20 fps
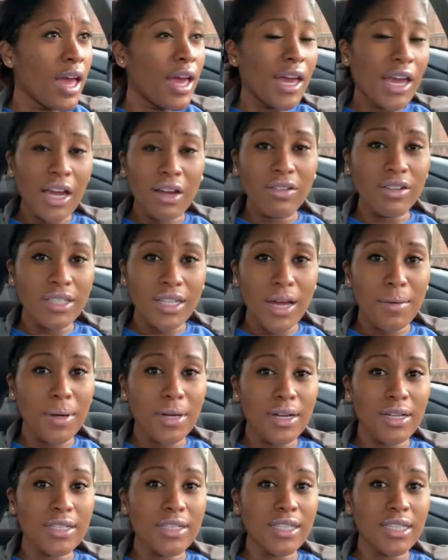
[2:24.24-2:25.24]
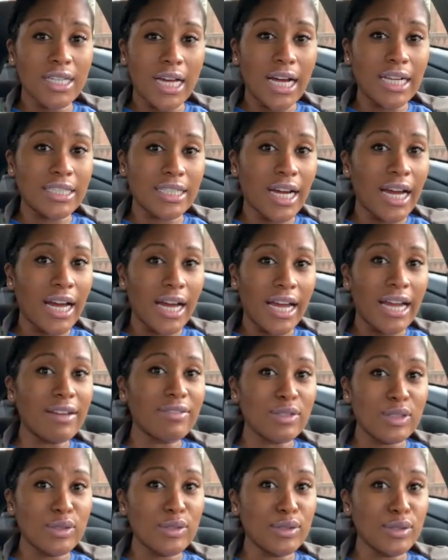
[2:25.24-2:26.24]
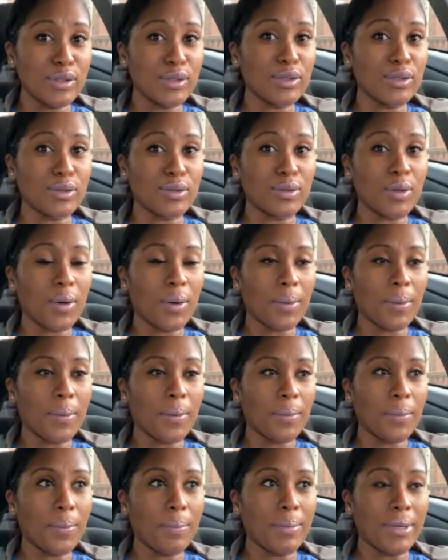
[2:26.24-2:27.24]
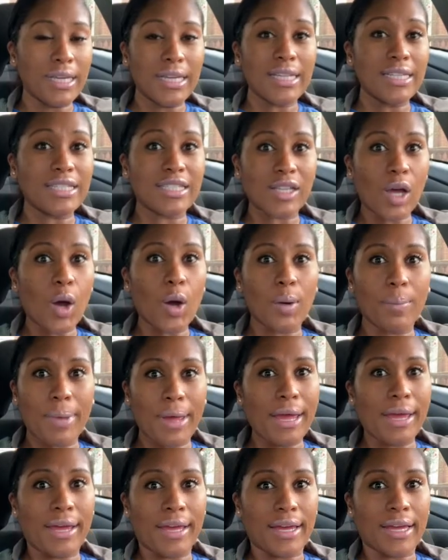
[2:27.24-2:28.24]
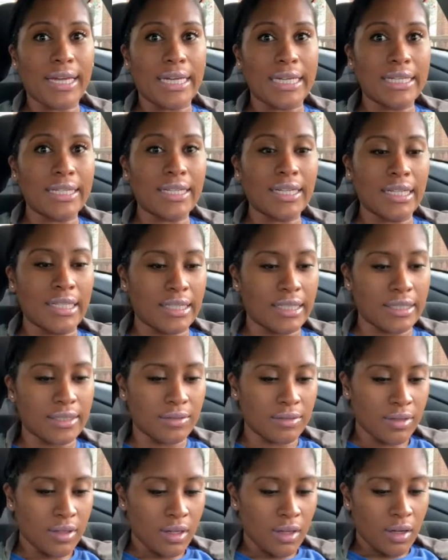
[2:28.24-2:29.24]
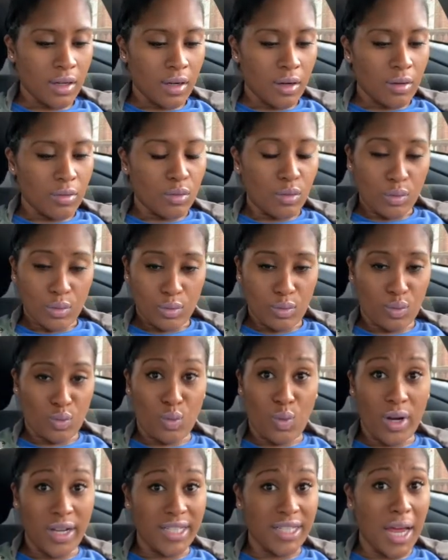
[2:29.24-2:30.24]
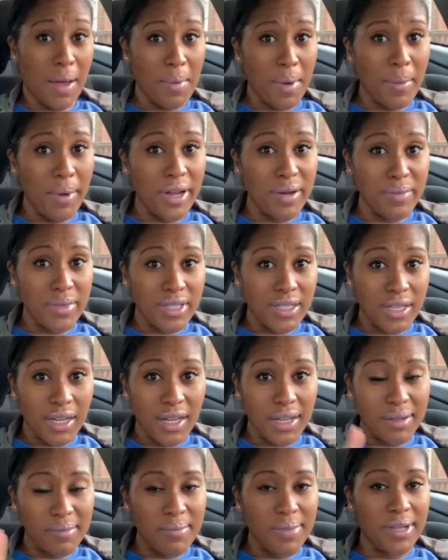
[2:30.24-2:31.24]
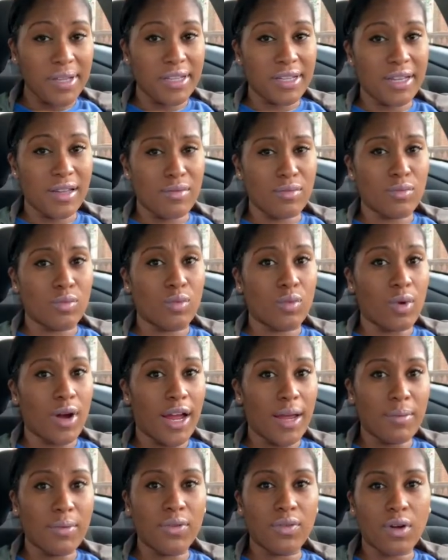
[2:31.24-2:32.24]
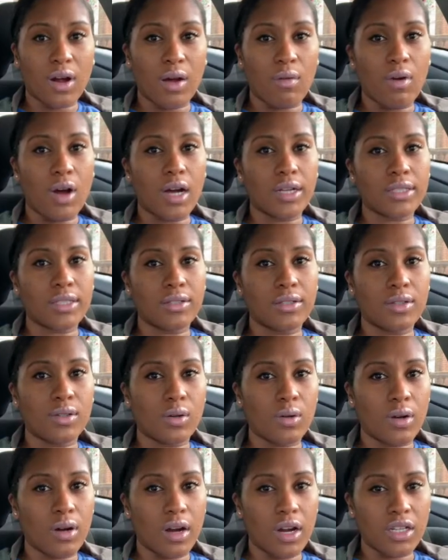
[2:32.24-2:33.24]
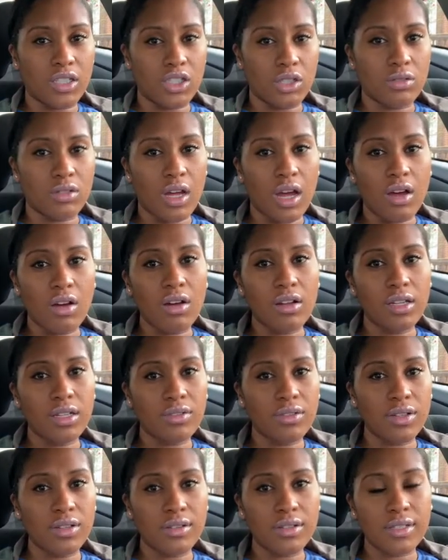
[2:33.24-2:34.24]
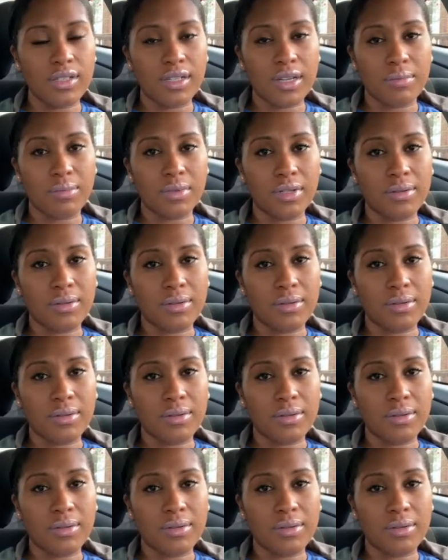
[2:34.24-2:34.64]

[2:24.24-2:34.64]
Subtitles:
Every time I go to the doctor, I have to pee so bad. And one time I made a mistake peeing right before I walked in the door, and she was like, "Oh, go leave a urine sample."